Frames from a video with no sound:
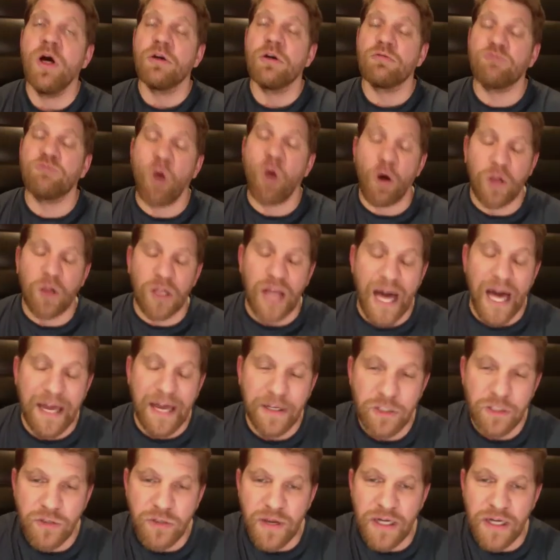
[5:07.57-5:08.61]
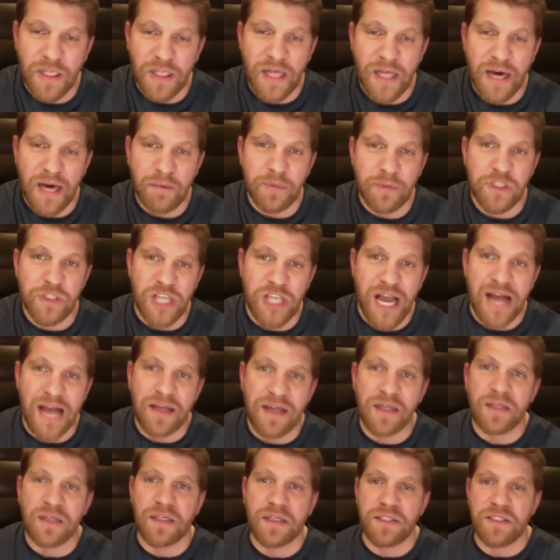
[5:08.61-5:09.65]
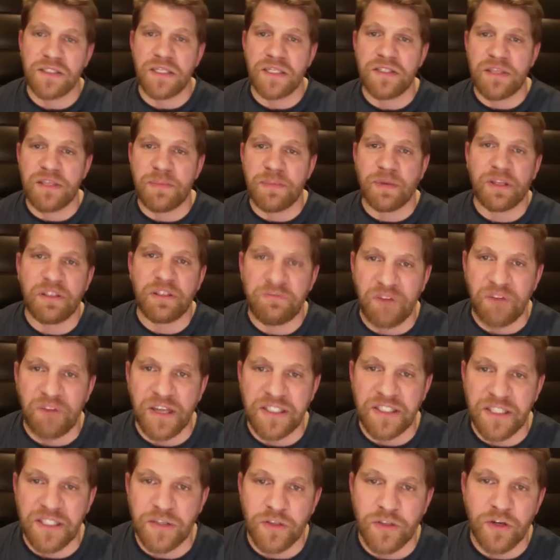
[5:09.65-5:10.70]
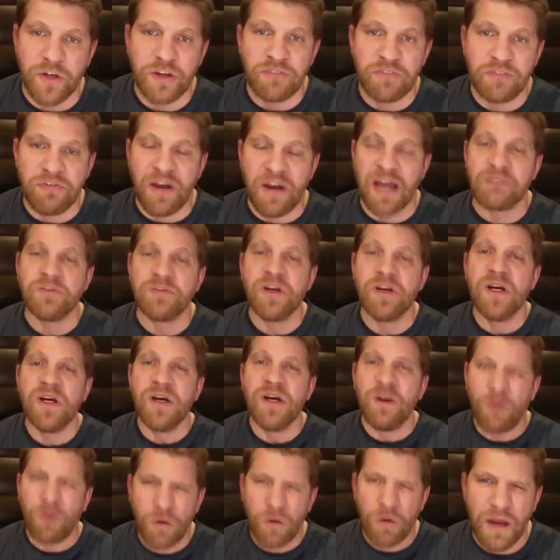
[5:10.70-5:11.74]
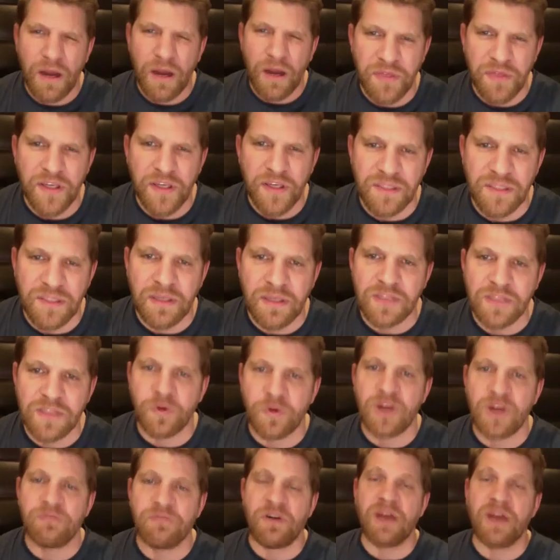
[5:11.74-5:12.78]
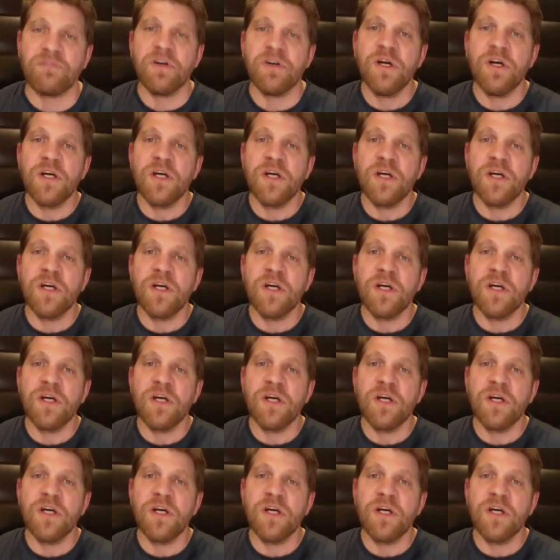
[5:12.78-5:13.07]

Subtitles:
roll a lot and train a lot with Shaka because he typically fights at 35 or I think sometimes 45.